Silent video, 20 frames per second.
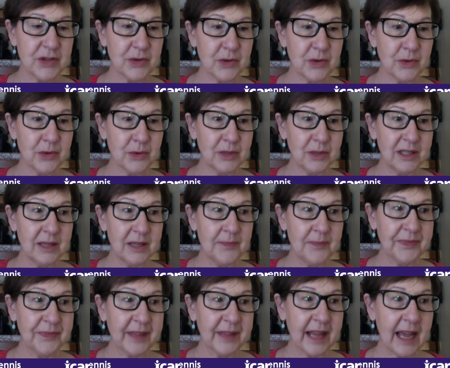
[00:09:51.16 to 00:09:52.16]
to
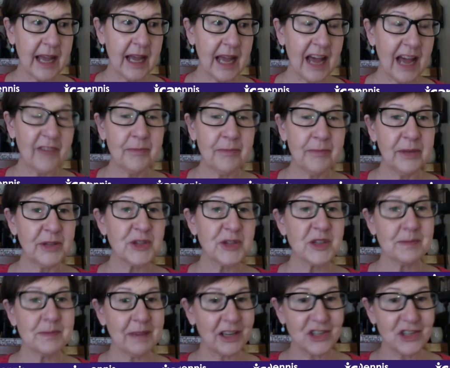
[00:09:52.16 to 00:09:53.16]
have been
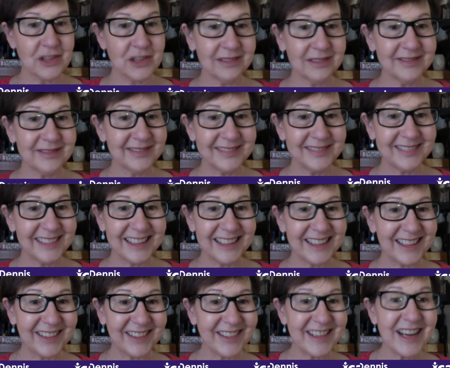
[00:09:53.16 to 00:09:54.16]
special,
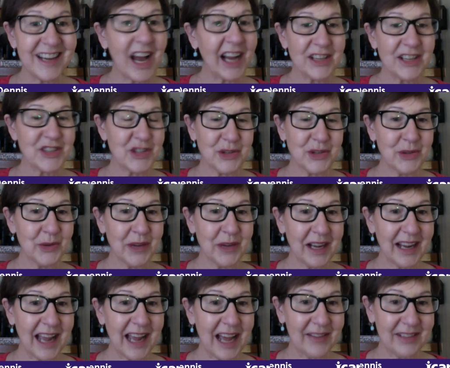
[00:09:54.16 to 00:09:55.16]
not to
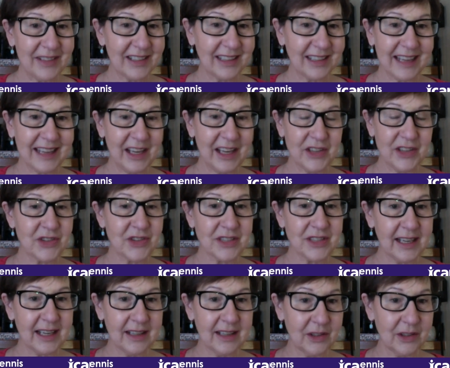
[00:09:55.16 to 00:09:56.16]
have a cancer
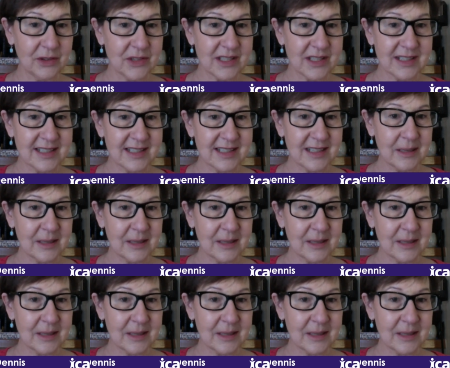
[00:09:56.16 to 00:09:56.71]
diagnosis.